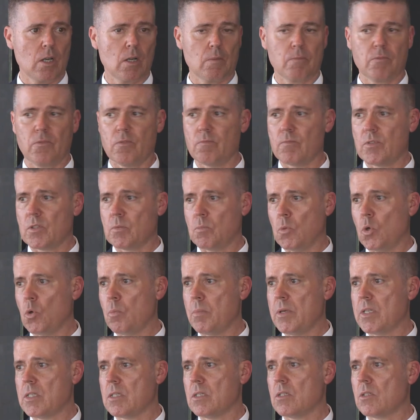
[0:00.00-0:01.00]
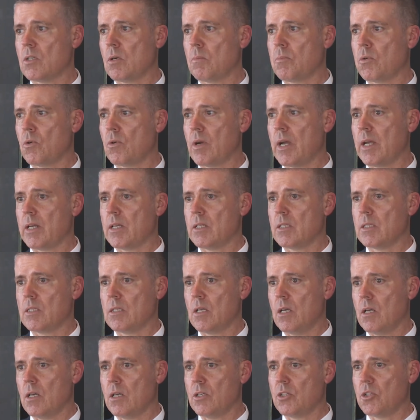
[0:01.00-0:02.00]
from small business operators
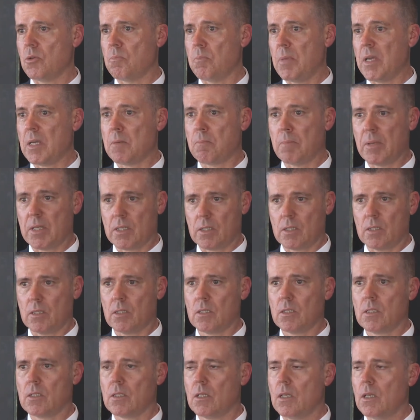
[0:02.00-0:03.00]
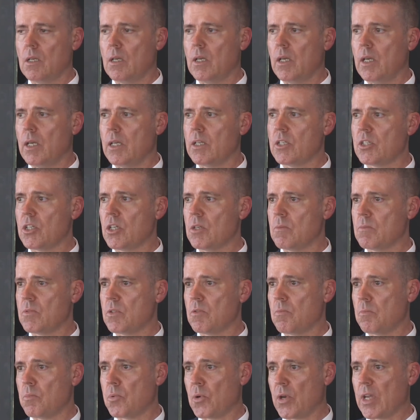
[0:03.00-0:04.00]
to big business, in terms
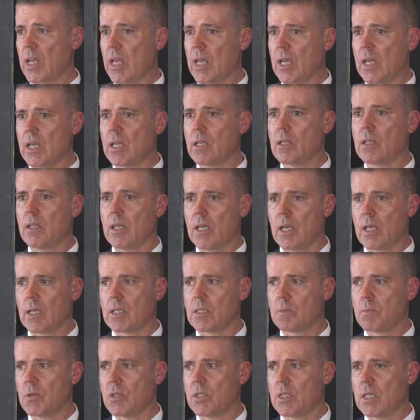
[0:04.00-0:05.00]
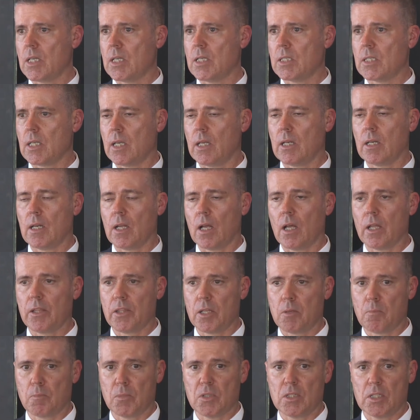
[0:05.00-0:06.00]
of bringing in the expertise, and I
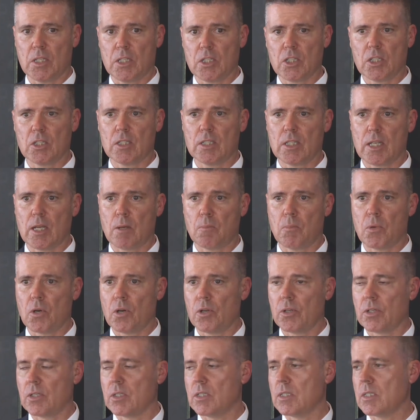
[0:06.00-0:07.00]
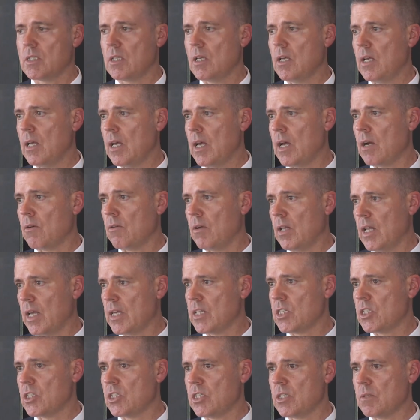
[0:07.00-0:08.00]
think positions our brokers, our
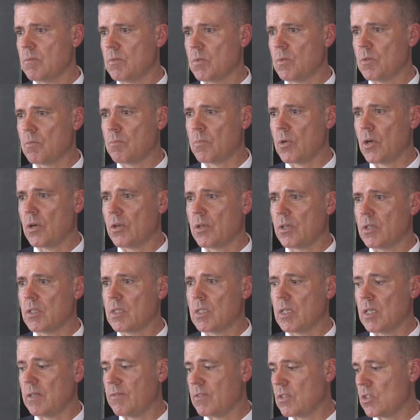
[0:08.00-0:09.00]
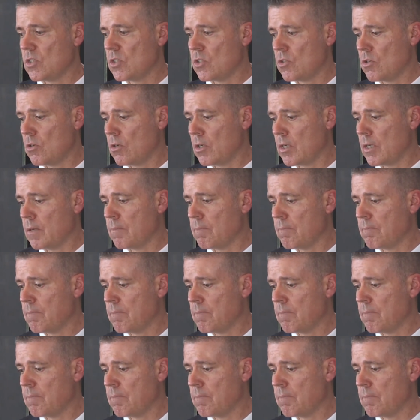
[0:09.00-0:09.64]
relationships with brokers, even stronger.